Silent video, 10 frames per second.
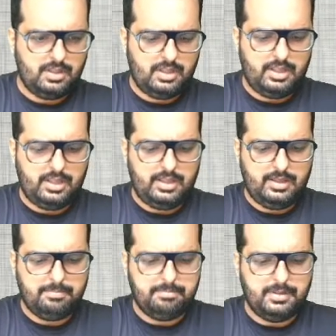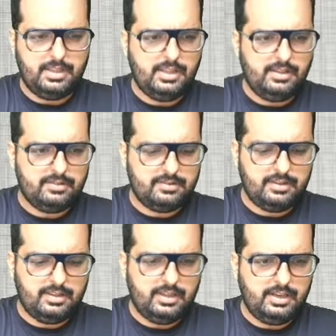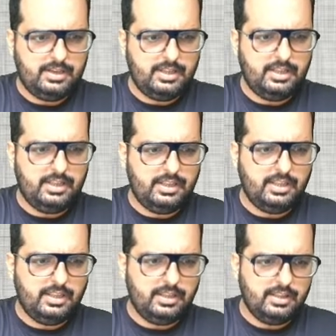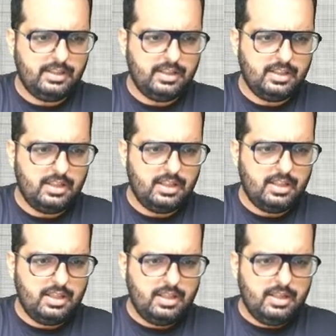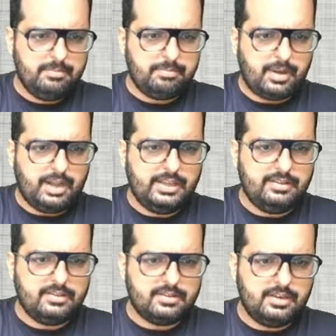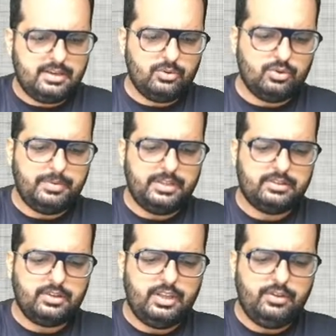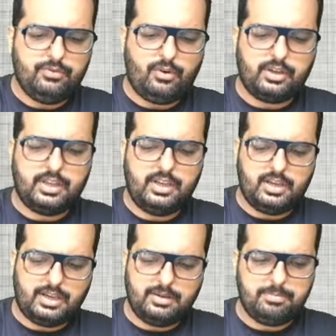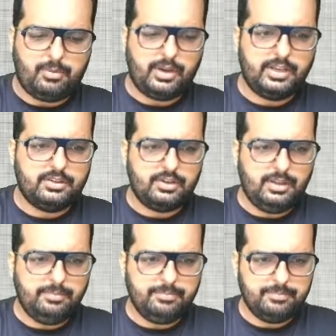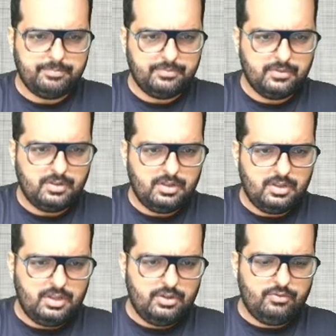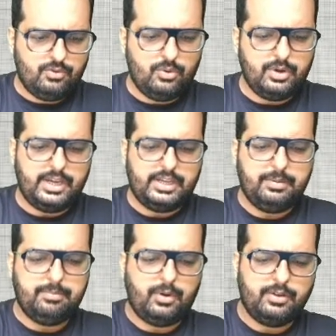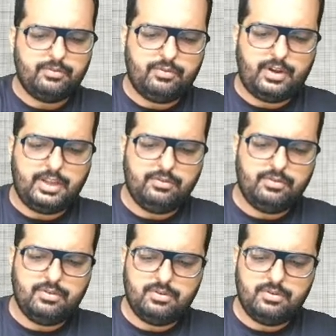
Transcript: A, B, C, D, E. Price is turning out to be 349.3, 480.5,